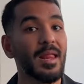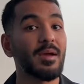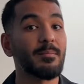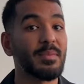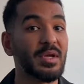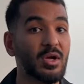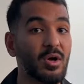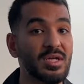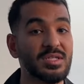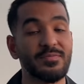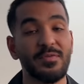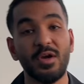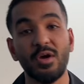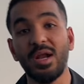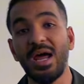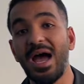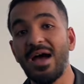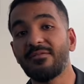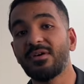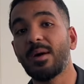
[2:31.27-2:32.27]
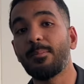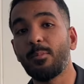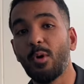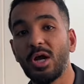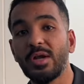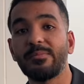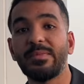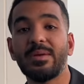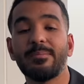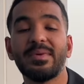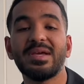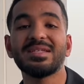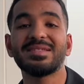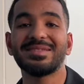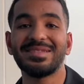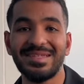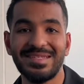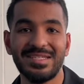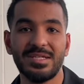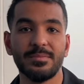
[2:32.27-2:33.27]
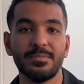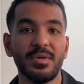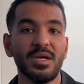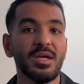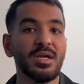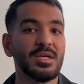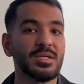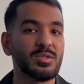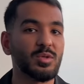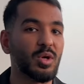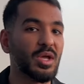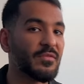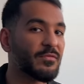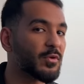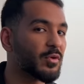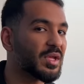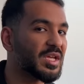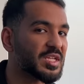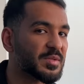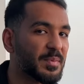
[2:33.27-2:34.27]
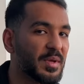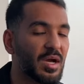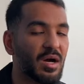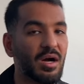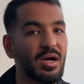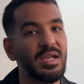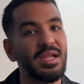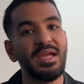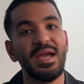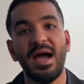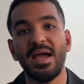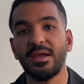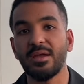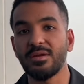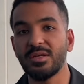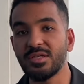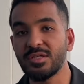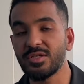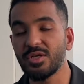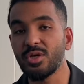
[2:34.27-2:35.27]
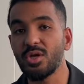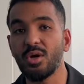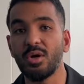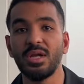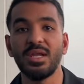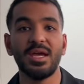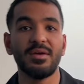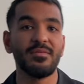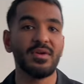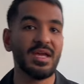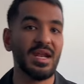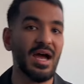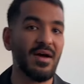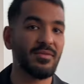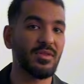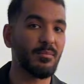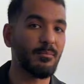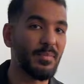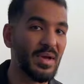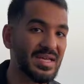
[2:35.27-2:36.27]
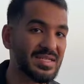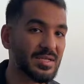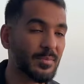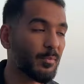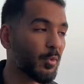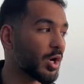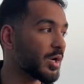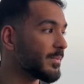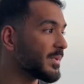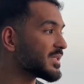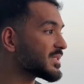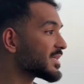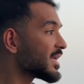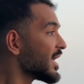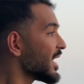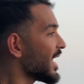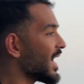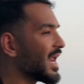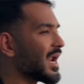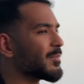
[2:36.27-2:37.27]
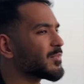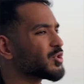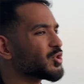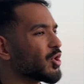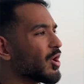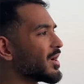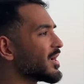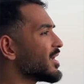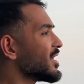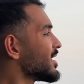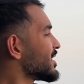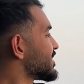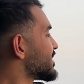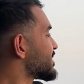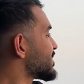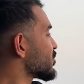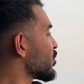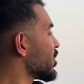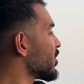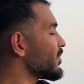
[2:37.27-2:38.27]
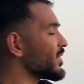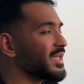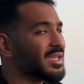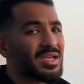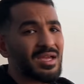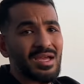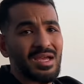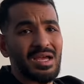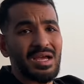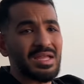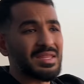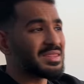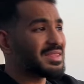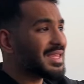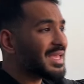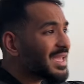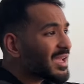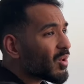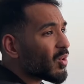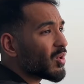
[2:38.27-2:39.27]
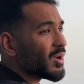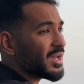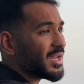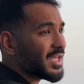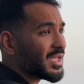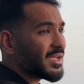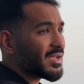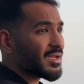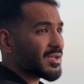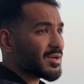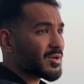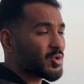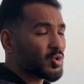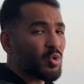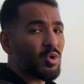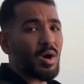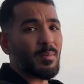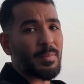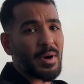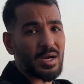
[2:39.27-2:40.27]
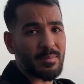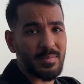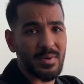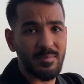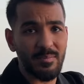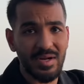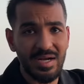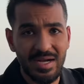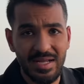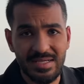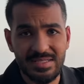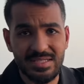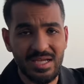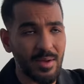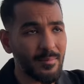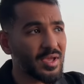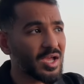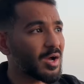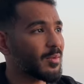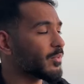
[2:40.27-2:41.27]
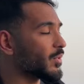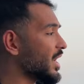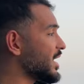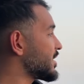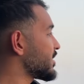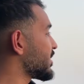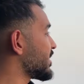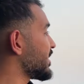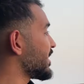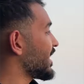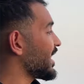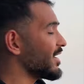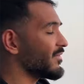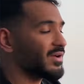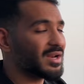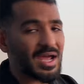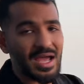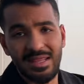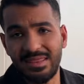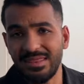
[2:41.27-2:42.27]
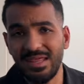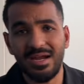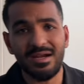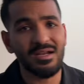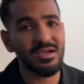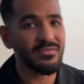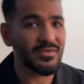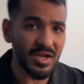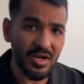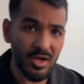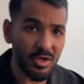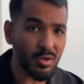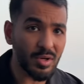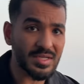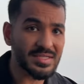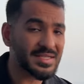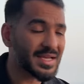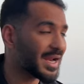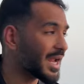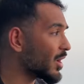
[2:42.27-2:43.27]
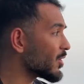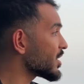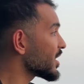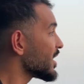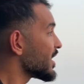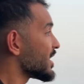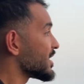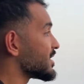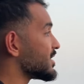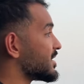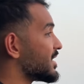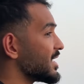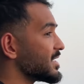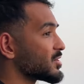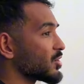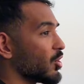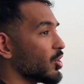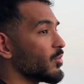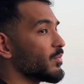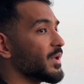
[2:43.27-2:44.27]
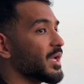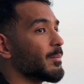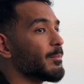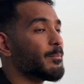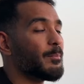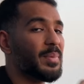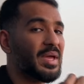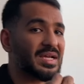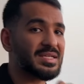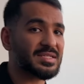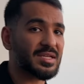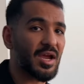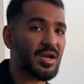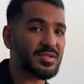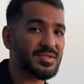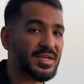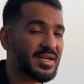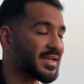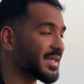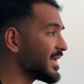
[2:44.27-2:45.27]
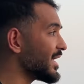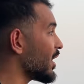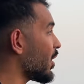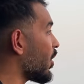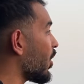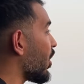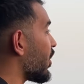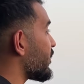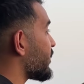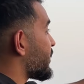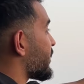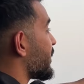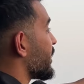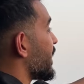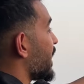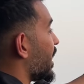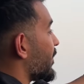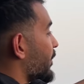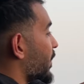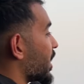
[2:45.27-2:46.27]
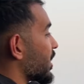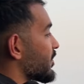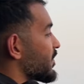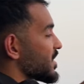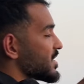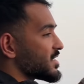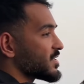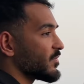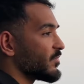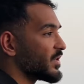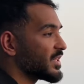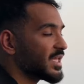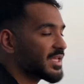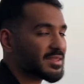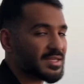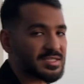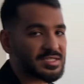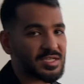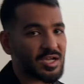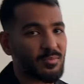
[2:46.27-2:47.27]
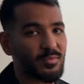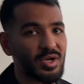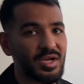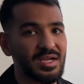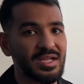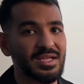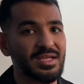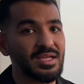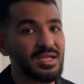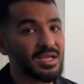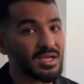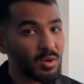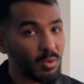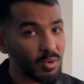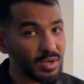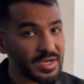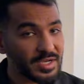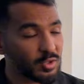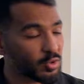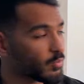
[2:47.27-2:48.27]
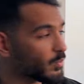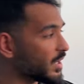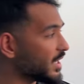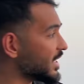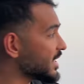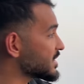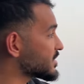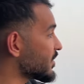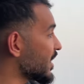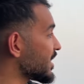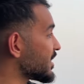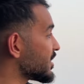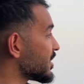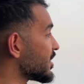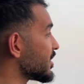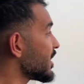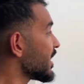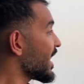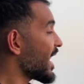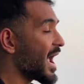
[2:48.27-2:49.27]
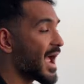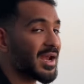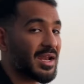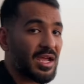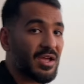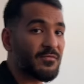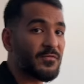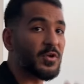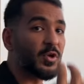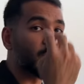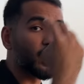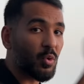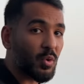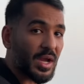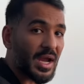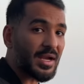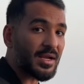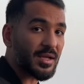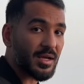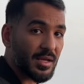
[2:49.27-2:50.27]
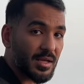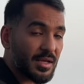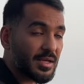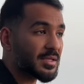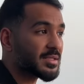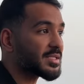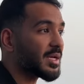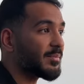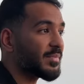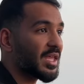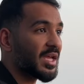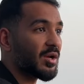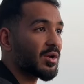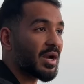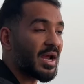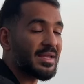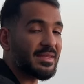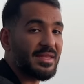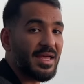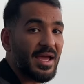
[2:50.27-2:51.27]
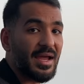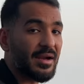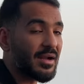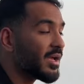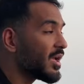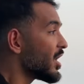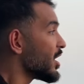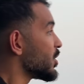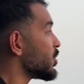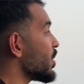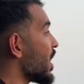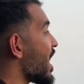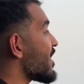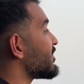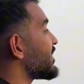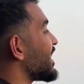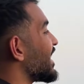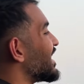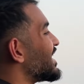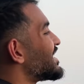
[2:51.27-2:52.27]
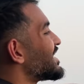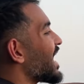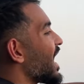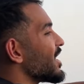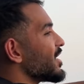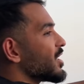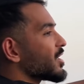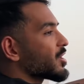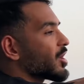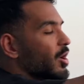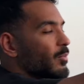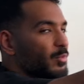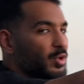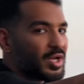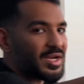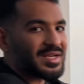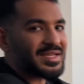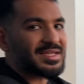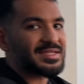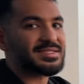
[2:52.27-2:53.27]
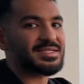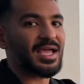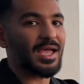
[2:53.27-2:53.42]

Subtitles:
because we're going to have appointment-based system. So if you reach me early, I can register you early and we can have the best appointments. And I'm sure this is going to be the only two apartment buildings coming up right here in Haven, and they're definitely going to sell out. There's going to be a big scarcity of apartments within this community, only two buildings right here. And if you do get something right there, you have the entire community's